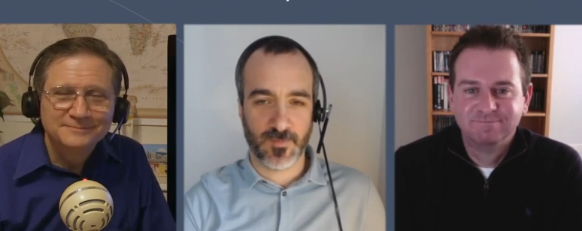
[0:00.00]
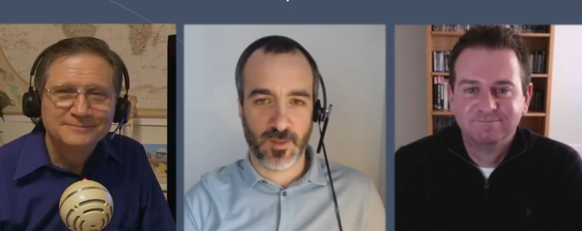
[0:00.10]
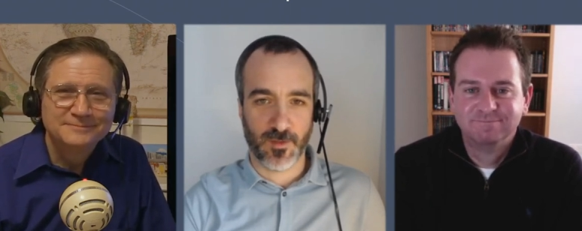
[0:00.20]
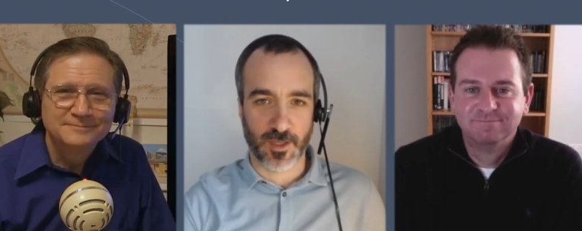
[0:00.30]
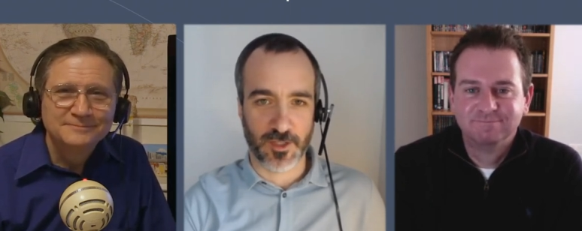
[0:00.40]

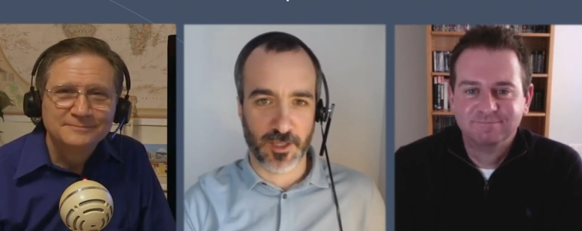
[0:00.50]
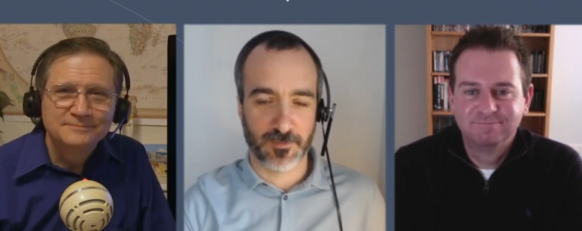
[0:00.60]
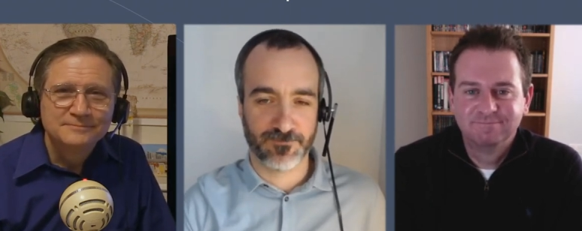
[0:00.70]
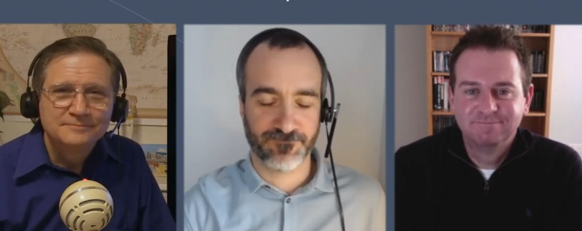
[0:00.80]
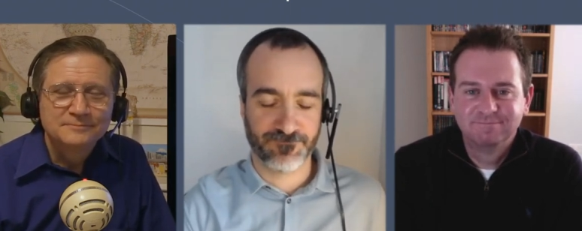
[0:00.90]
Speaker 1: Thanks, Nick.
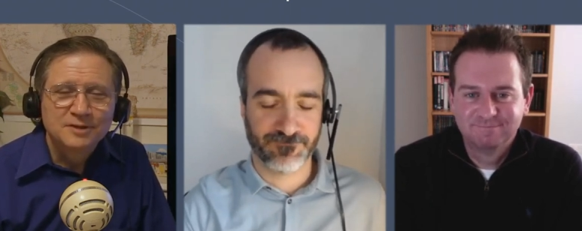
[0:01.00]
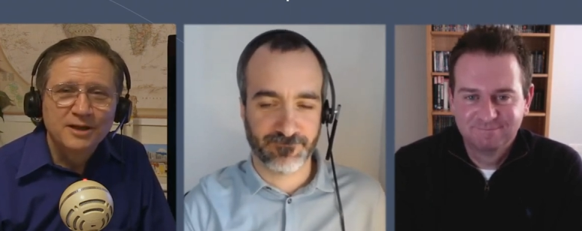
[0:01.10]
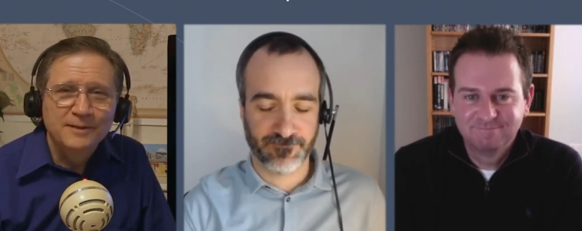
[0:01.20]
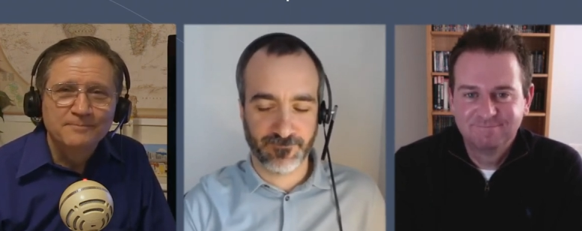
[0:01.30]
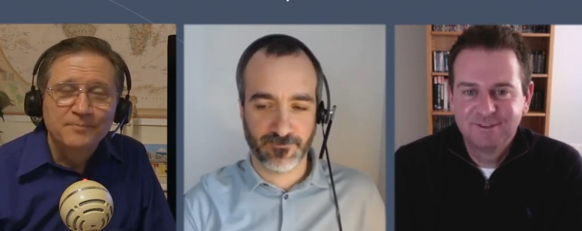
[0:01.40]
All right.
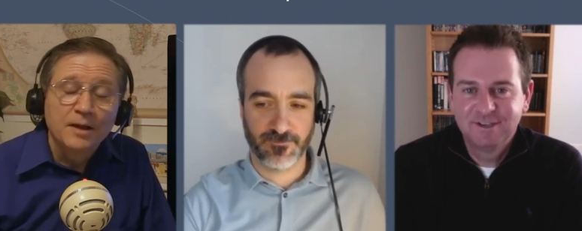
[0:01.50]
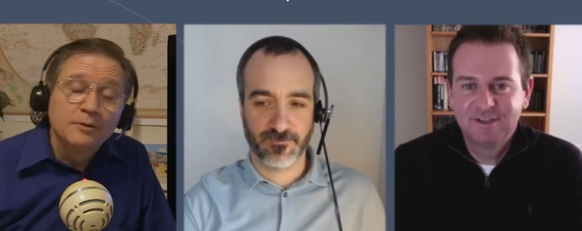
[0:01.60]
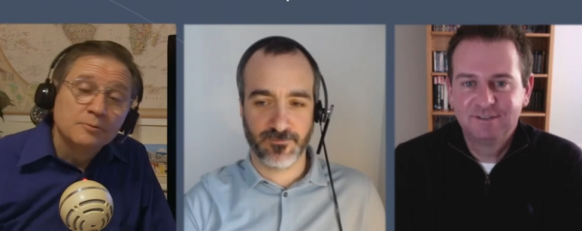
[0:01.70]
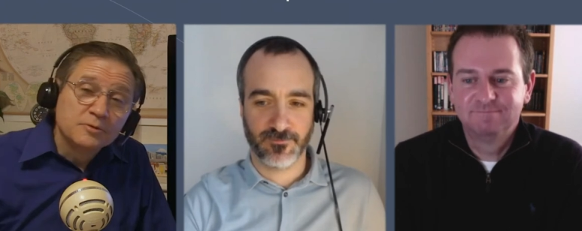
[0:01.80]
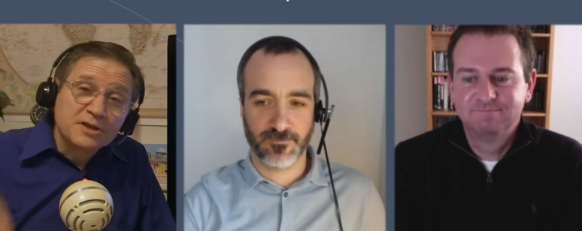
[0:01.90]

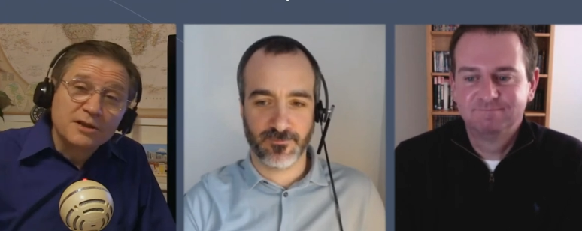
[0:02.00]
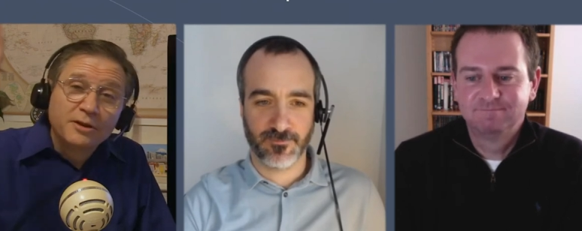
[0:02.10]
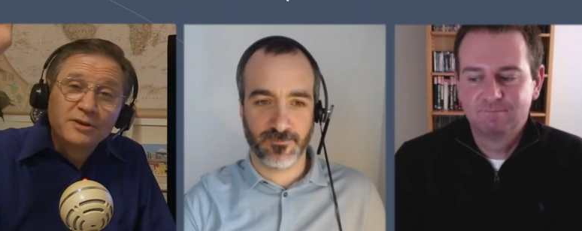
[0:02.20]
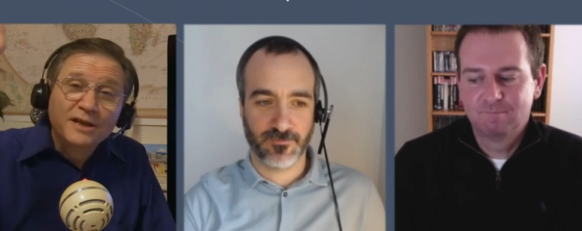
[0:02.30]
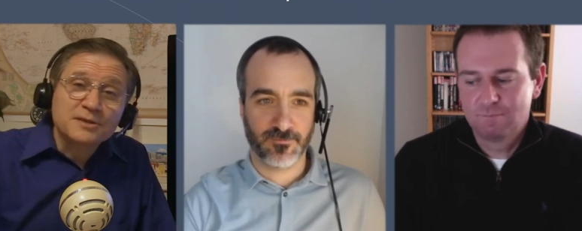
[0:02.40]
We'll see you all
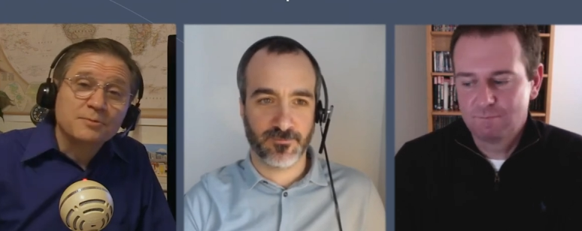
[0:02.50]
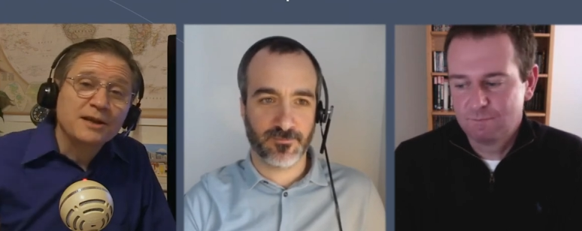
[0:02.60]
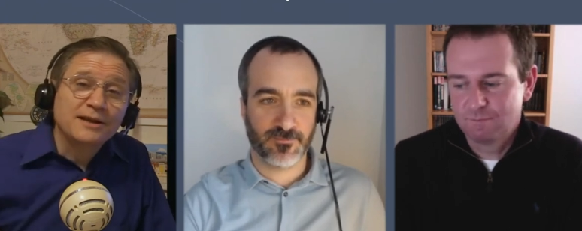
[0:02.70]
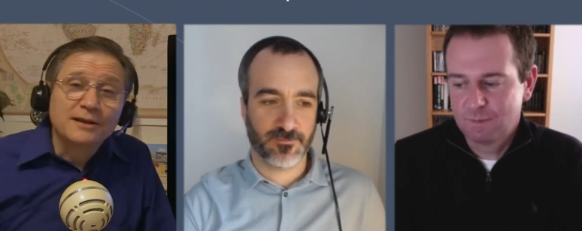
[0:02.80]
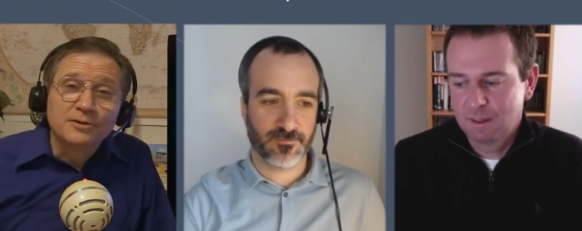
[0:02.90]
next
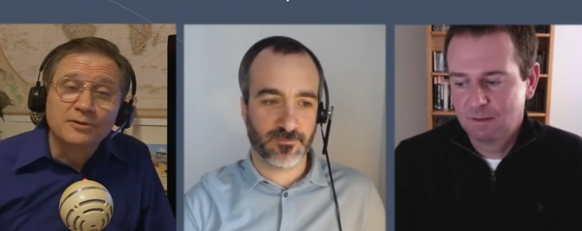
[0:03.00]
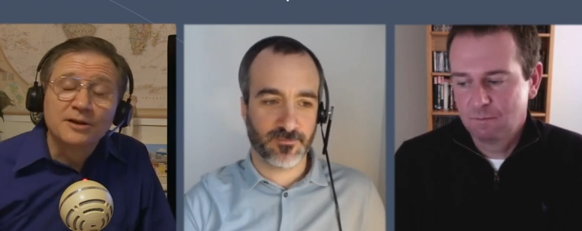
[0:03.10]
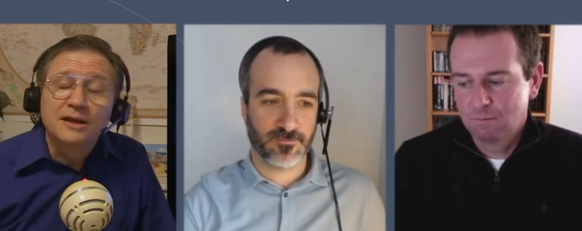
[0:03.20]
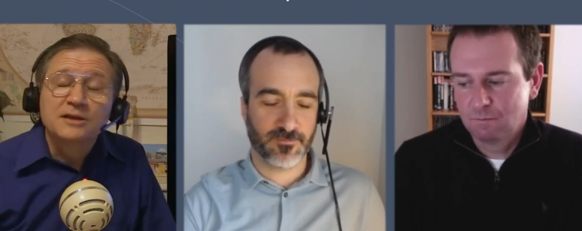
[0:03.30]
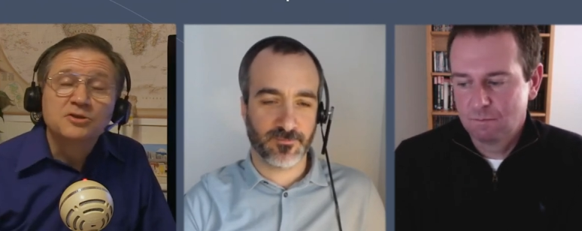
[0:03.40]
week or
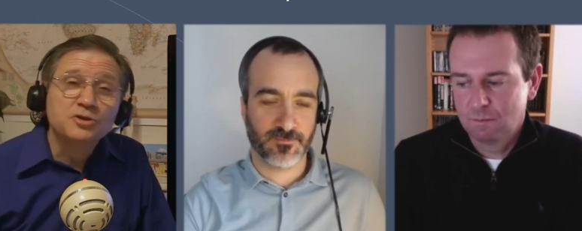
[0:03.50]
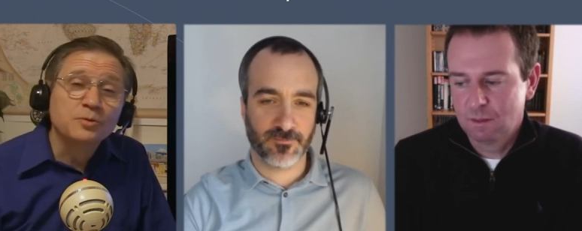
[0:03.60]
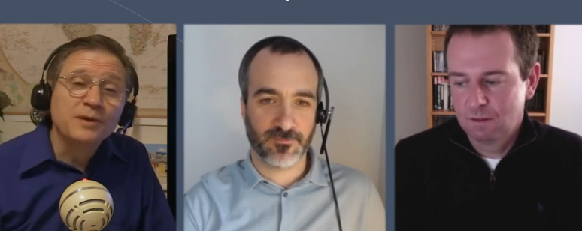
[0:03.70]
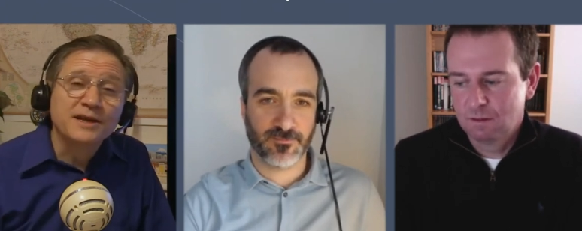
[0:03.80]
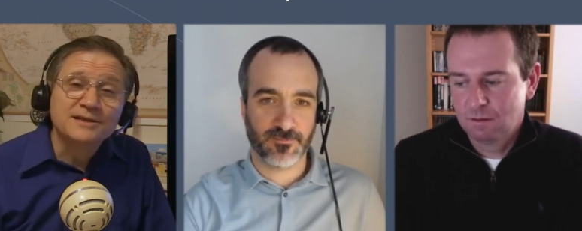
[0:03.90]
in 2
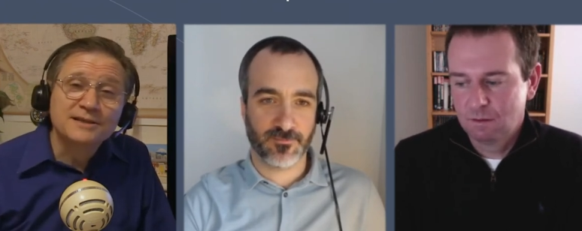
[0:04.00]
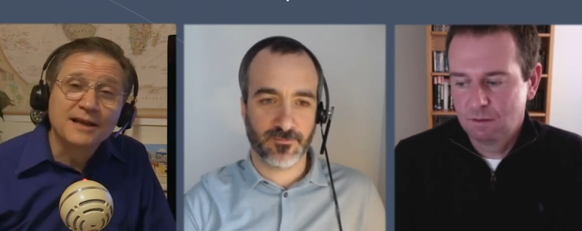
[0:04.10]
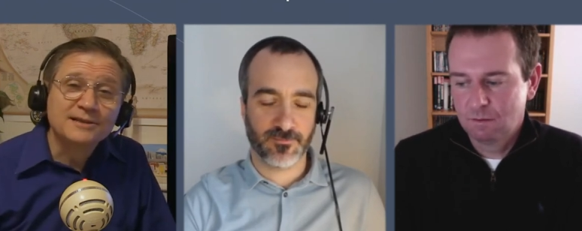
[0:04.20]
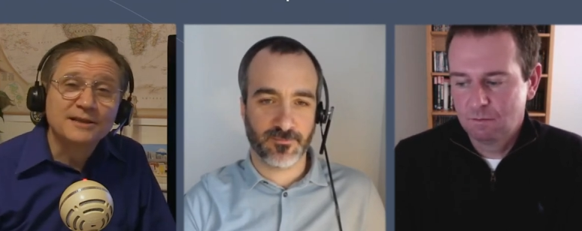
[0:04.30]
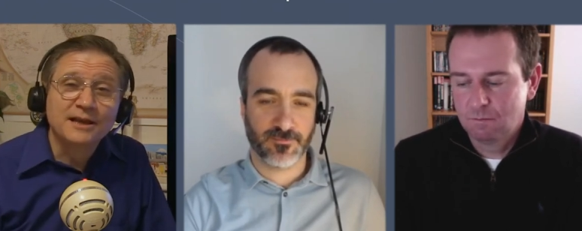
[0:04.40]
weeks.
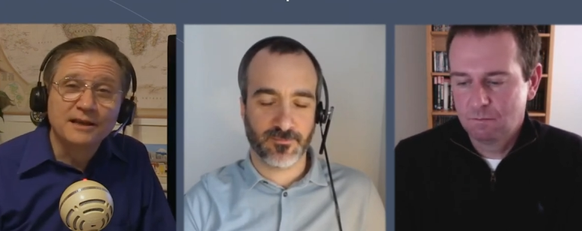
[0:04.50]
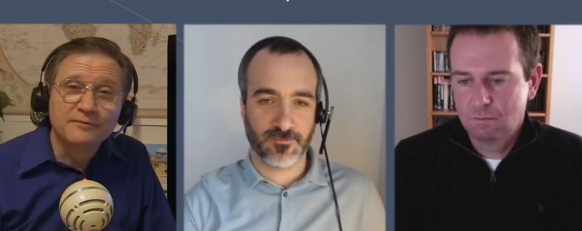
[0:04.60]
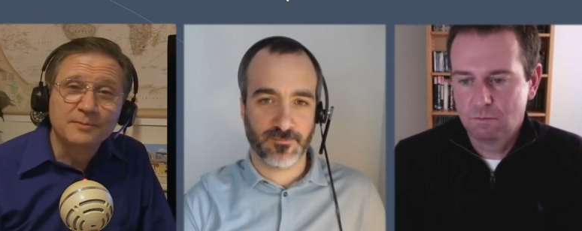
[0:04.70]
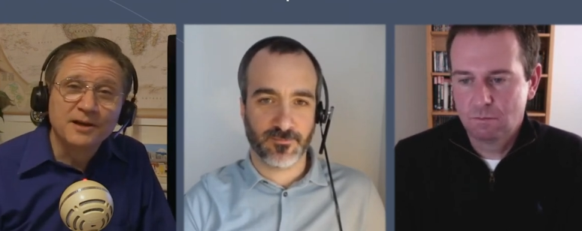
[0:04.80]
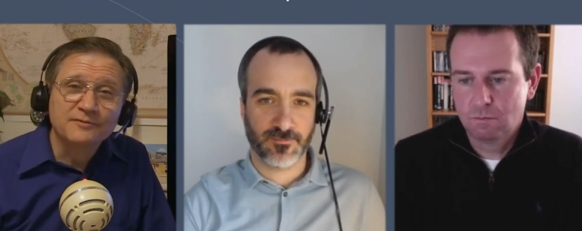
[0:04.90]
Thanks again,
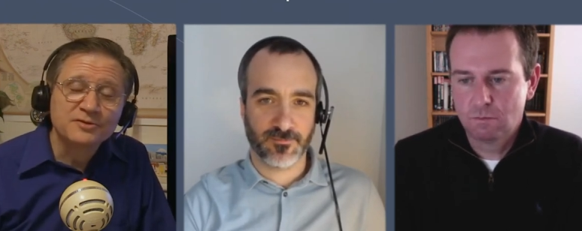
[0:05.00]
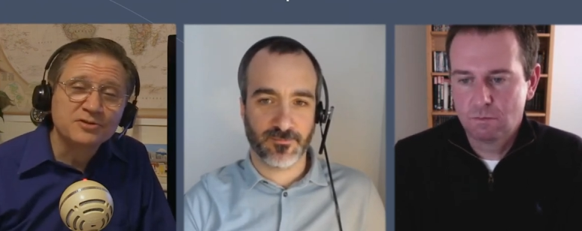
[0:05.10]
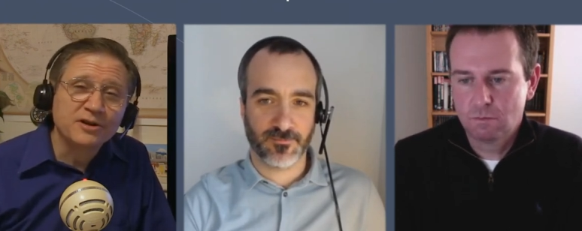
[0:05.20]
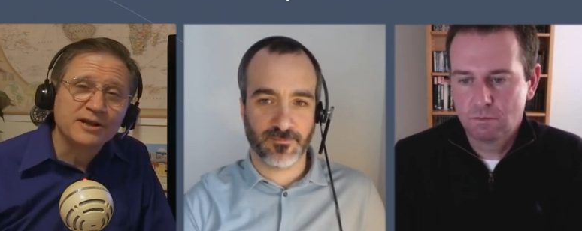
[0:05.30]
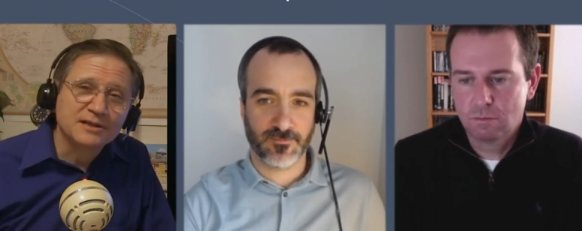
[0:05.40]
everybody, for
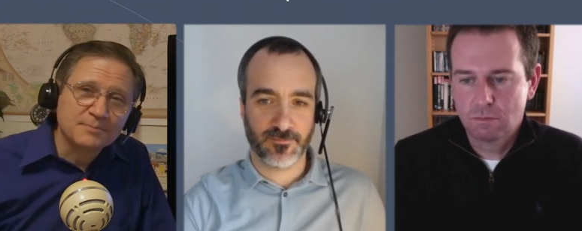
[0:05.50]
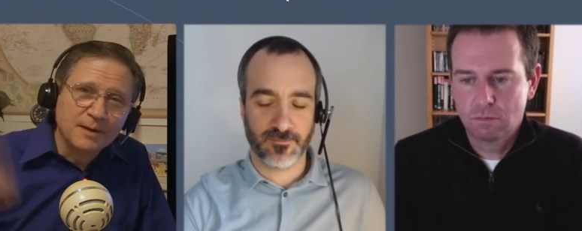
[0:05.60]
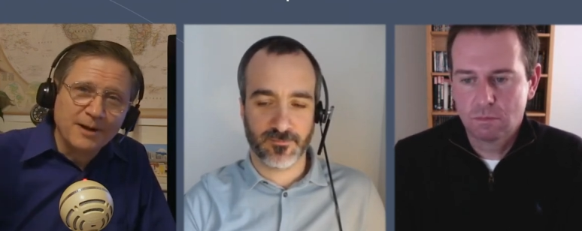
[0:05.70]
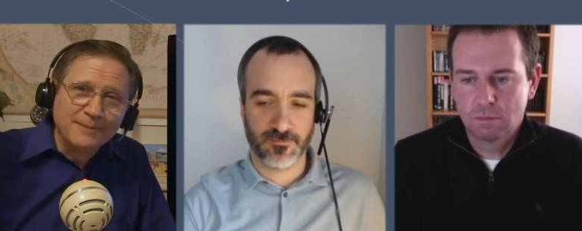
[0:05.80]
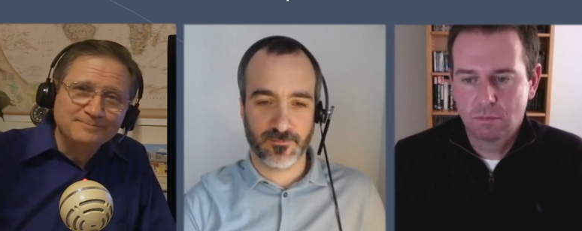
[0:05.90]
joining us. Bye-bye.